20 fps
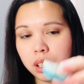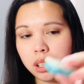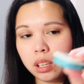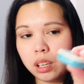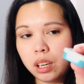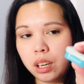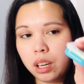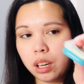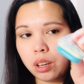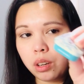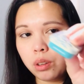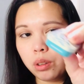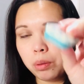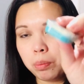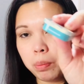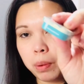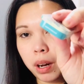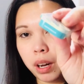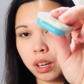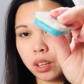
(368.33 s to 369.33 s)
Really a cute
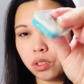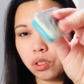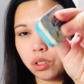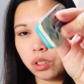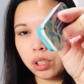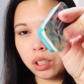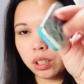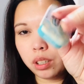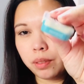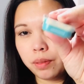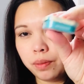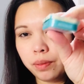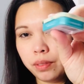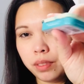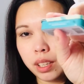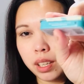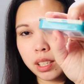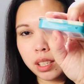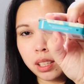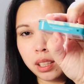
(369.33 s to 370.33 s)
packaging,
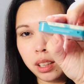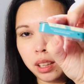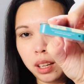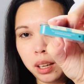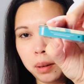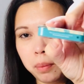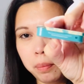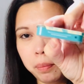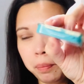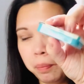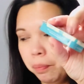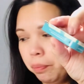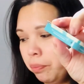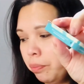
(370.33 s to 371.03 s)
slim,